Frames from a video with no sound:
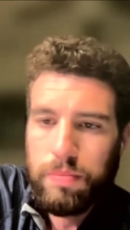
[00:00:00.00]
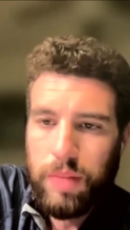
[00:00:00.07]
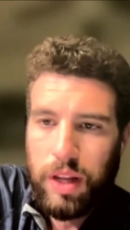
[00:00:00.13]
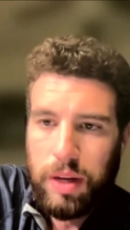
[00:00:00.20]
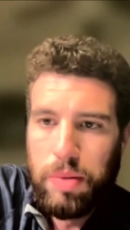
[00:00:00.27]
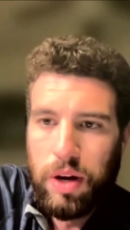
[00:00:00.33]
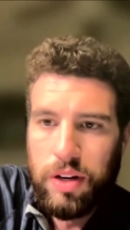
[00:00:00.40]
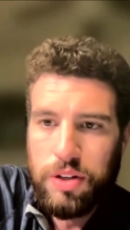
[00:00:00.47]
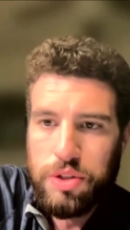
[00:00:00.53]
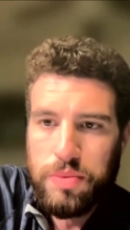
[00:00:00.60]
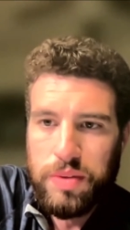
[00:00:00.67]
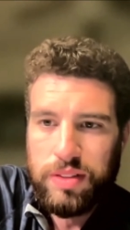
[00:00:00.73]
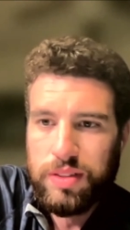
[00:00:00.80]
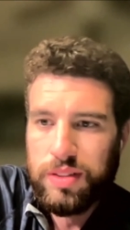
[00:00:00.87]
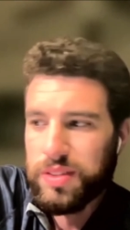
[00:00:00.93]
like
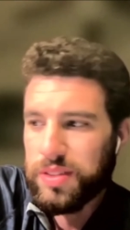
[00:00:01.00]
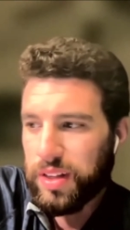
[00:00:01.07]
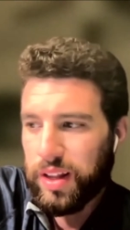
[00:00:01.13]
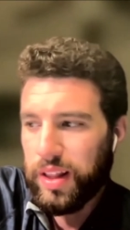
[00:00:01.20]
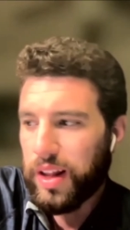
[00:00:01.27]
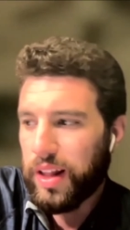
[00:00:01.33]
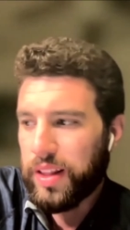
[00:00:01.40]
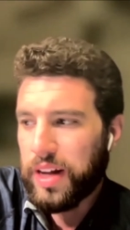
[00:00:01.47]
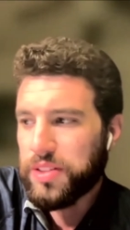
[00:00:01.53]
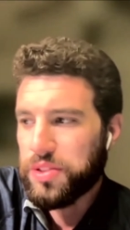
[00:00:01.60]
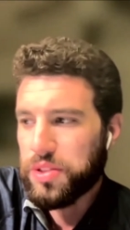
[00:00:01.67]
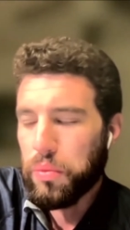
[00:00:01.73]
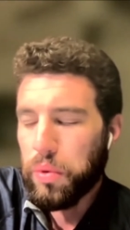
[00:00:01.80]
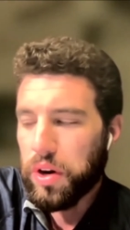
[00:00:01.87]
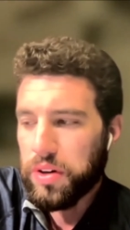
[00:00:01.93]
punishments. It's like
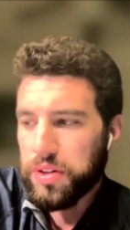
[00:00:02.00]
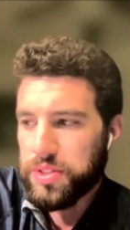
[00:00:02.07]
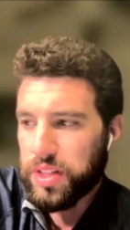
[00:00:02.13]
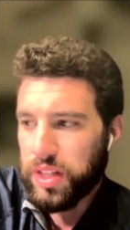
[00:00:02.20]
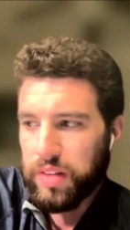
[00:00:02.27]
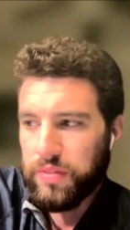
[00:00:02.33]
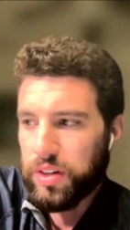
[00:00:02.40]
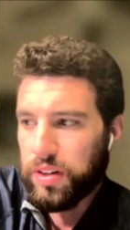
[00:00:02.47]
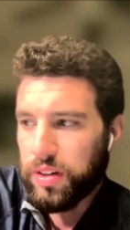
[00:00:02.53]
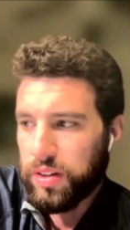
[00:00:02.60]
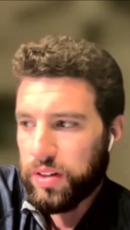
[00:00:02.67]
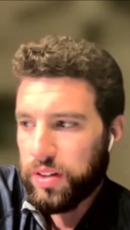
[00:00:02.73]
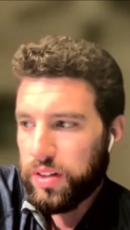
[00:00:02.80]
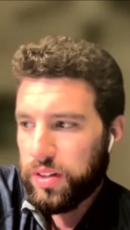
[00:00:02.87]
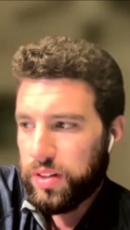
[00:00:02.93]
that's the weirdest thing of it
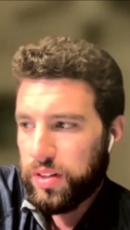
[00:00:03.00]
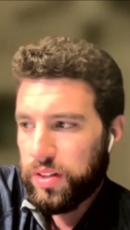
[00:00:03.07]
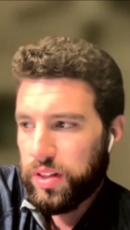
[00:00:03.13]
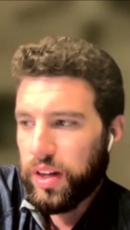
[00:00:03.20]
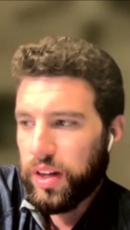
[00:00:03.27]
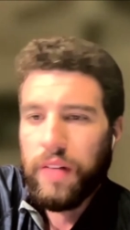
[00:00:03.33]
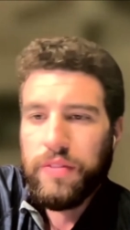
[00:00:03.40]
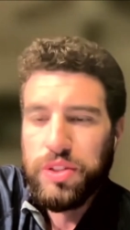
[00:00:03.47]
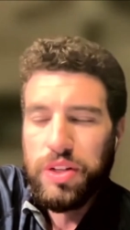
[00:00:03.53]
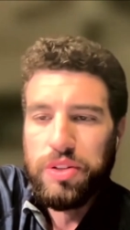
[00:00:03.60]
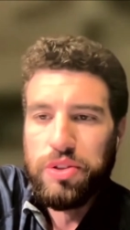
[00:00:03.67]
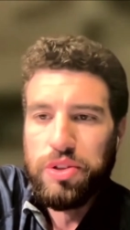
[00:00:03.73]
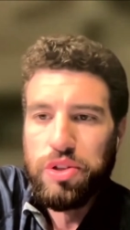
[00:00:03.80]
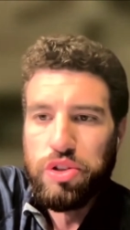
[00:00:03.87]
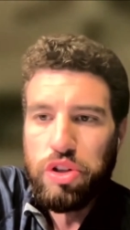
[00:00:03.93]
all. Like
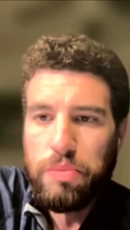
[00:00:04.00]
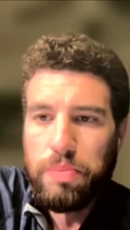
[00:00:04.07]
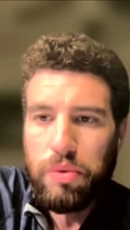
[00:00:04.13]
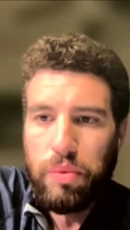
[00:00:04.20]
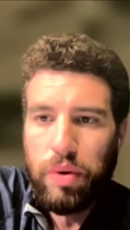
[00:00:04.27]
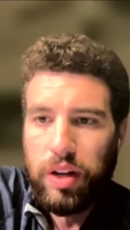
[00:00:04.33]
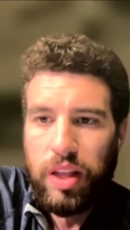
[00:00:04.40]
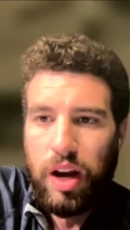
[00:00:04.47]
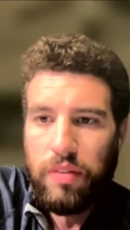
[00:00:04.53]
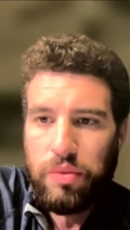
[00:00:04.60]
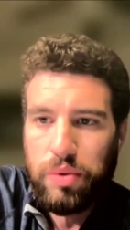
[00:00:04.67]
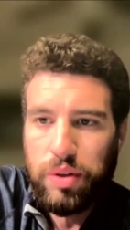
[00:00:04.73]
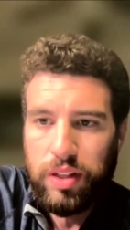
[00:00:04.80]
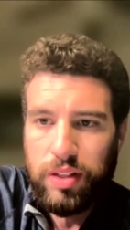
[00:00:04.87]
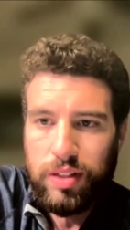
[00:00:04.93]
obviously it's stupid what
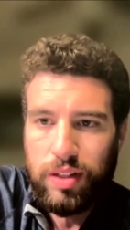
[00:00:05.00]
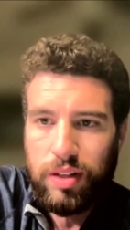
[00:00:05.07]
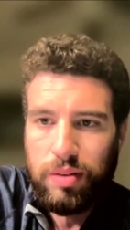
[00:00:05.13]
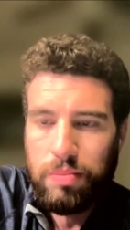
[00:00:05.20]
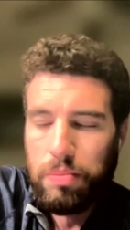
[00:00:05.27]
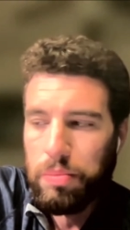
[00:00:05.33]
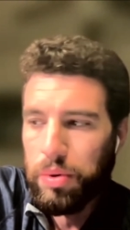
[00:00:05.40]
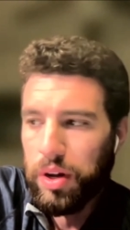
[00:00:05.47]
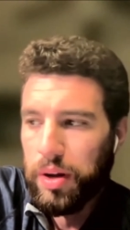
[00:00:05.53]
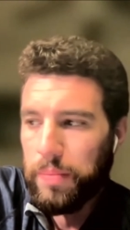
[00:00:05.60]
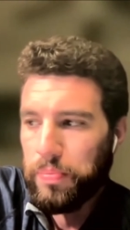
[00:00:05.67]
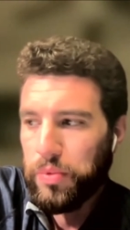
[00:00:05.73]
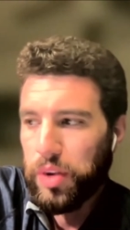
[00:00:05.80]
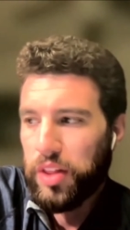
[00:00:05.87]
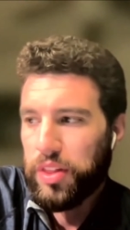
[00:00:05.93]
Calvin Ridley did,
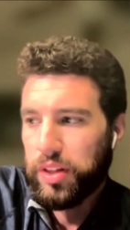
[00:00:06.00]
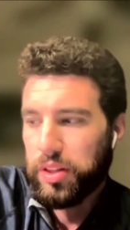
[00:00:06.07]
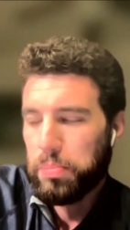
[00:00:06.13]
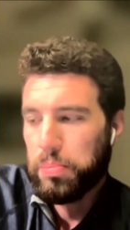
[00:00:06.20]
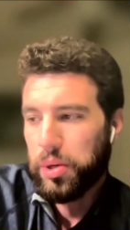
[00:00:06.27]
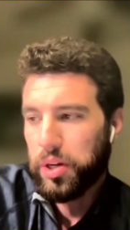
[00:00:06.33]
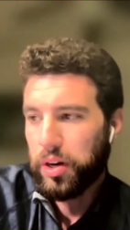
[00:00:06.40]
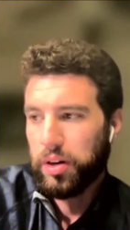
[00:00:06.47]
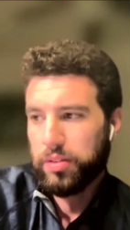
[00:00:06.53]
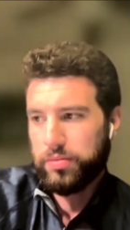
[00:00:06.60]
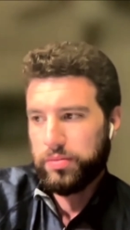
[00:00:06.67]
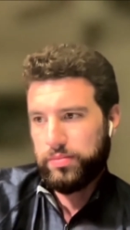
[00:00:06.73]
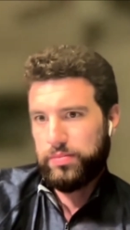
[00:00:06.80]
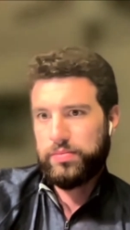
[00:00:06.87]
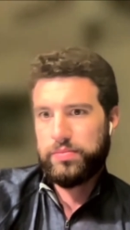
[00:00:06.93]
but I think
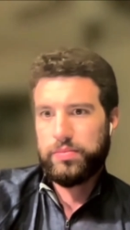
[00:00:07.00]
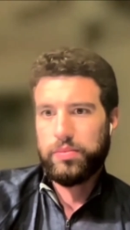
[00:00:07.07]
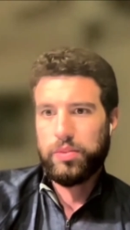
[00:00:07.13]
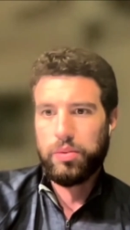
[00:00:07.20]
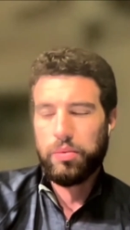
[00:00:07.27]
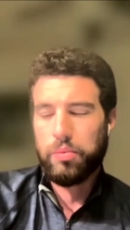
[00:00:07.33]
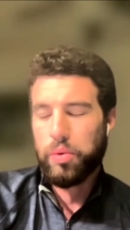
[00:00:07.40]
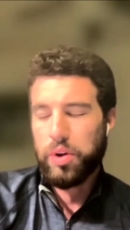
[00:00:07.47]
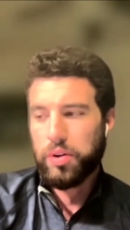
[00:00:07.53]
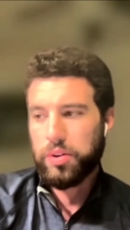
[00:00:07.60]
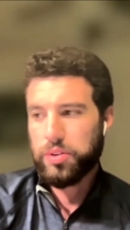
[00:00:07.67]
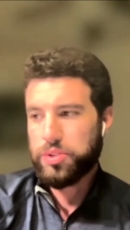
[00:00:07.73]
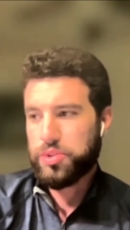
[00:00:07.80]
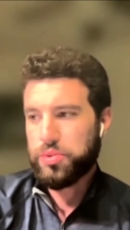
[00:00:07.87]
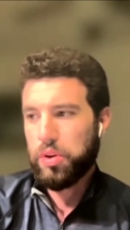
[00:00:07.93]
the
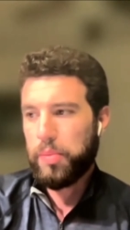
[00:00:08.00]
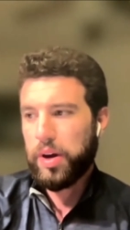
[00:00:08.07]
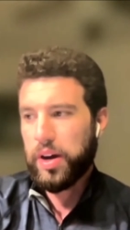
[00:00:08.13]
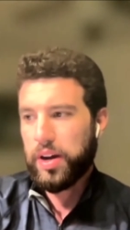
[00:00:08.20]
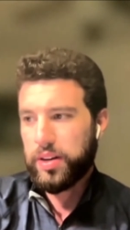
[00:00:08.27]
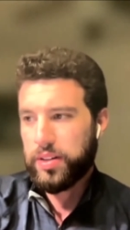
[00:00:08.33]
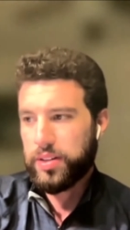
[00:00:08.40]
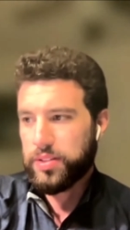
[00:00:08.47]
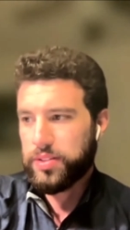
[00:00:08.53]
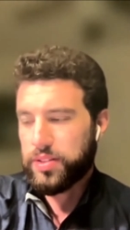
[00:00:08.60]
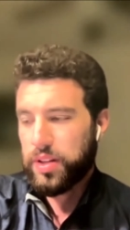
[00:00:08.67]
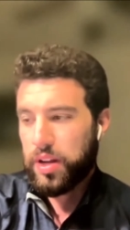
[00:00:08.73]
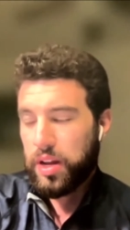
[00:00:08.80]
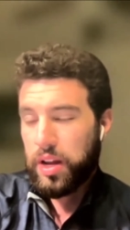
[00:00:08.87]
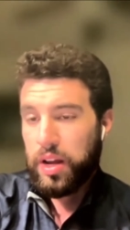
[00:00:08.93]
weirder story behind it
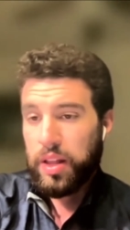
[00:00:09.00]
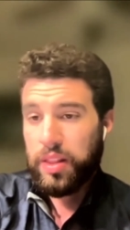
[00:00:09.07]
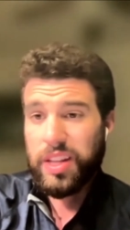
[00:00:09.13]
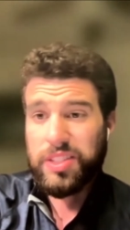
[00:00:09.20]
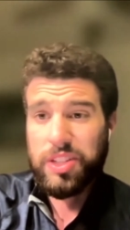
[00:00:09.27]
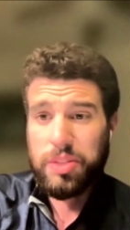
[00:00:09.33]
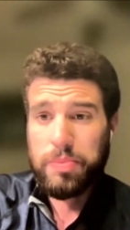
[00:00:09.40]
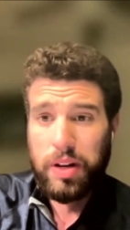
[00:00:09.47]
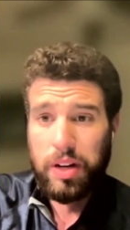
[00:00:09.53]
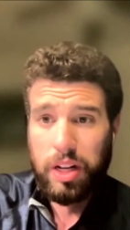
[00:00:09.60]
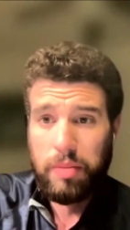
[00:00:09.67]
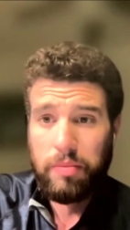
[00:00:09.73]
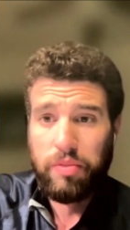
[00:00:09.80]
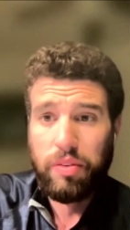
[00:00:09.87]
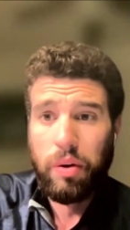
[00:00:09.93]
is they
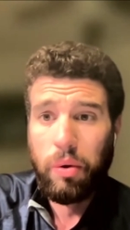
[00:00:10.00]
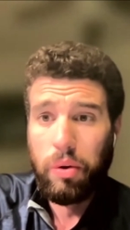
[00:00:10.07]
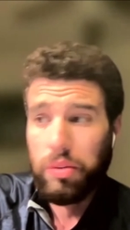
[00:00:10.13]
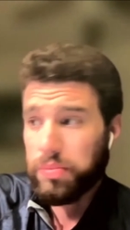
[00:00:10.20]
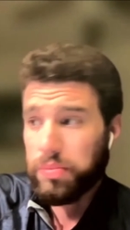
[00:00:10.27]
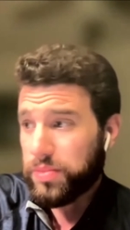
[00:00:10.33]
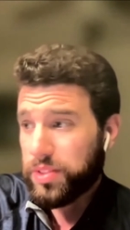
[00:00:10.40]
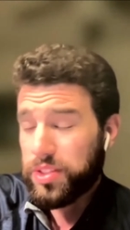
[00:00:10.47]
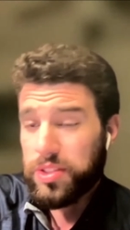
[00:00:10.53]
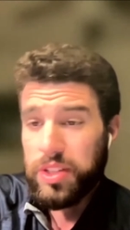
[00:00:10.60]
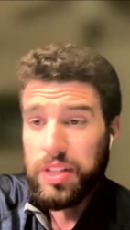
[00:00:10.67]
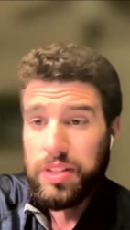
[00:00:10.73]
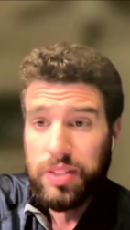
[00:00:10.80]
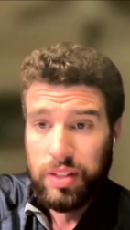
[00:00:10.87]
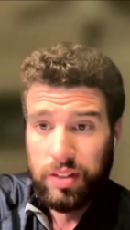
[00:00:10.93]
suspended him for a whole
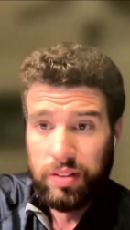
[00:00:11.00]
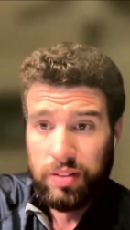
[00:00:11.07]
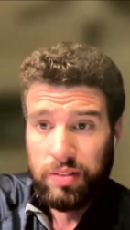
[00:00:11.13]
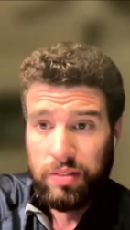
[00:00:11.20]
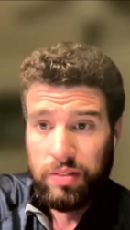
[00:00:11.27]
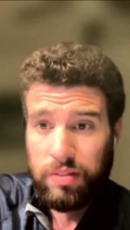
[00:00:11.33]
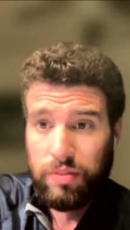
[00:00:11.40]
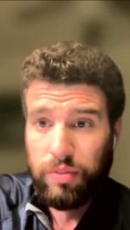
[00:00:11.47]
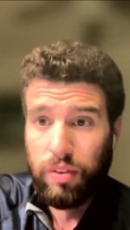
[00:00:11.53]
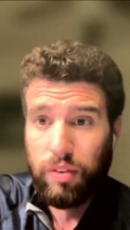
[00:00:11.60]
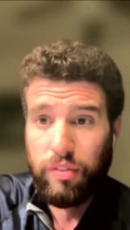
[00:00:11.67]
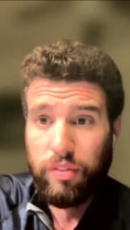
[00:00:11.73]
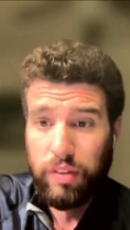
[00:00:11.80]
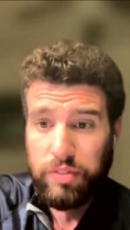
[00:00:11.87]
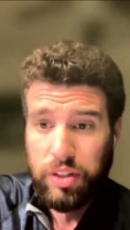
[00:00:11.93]
season
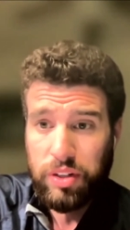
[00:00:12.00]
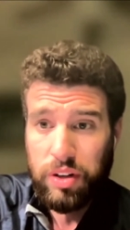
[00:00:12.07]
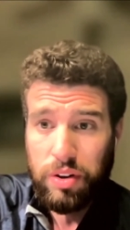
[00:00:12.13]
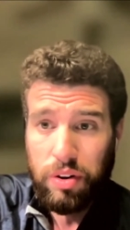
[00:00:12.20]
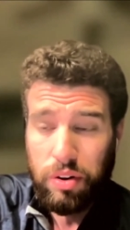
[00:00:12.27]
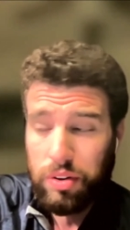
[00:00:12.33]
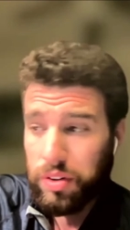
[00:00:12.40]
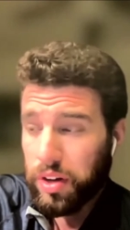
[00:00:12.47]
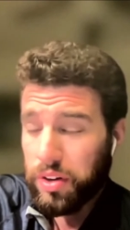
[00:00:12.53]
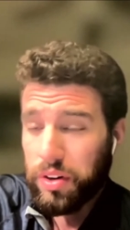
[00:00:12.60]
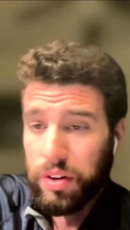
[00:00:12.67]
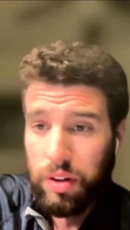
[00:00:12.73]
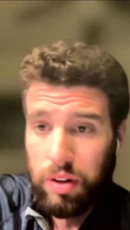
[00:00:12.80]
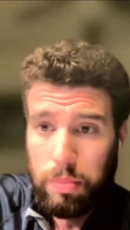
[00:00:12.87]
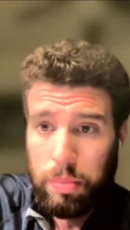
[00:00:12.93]
for
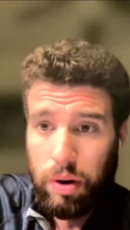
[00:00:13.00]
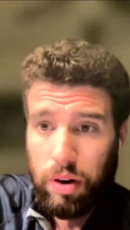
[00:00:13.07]
$1,500.